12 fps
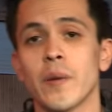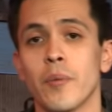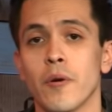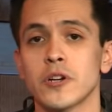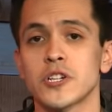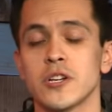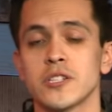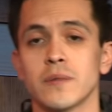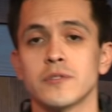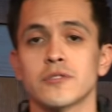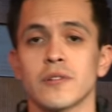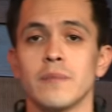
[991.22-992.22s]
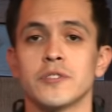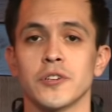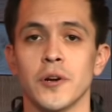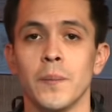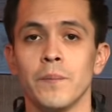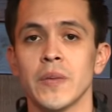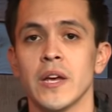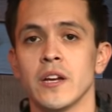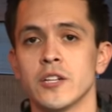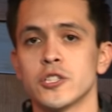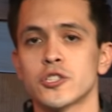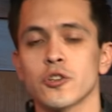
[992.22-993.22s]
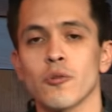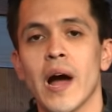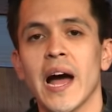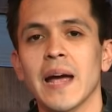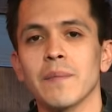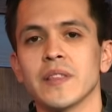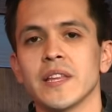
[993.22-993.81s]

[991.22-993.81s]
portions of Scripture described